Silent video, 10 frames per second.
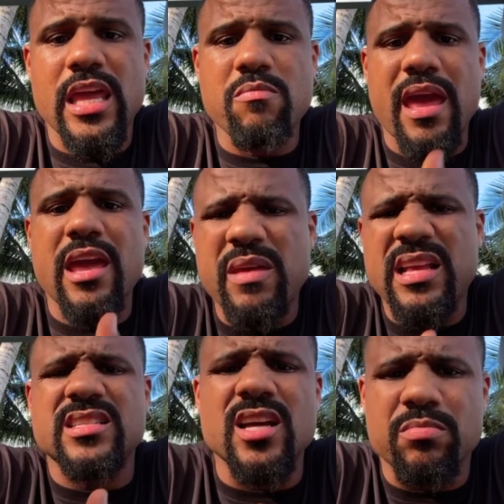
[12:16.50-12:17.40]
He made
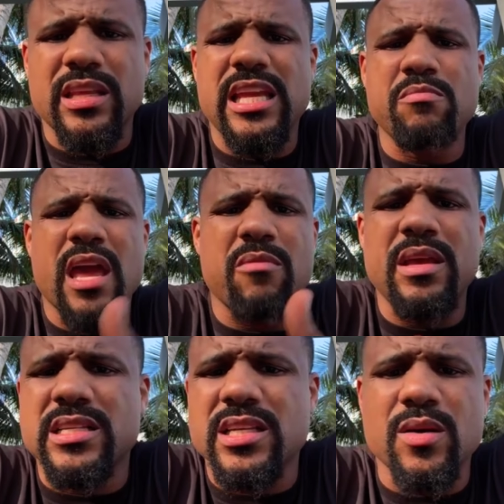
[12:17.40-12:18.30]
me something. He
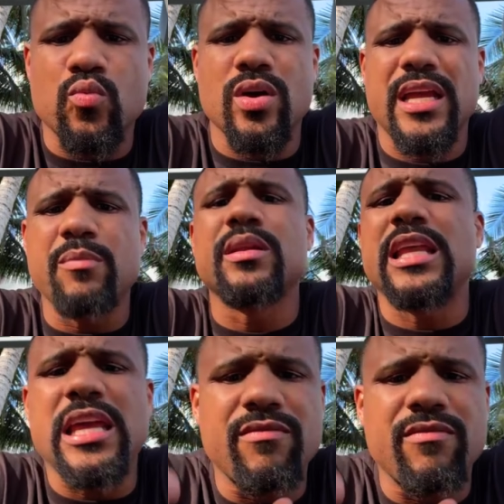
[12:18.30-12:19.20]
made me someone. He
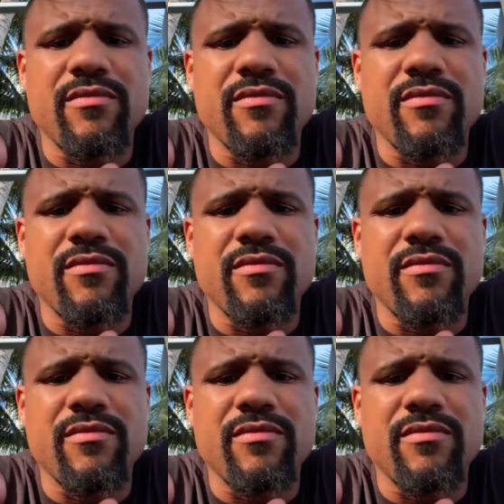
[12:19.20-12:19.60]
believed in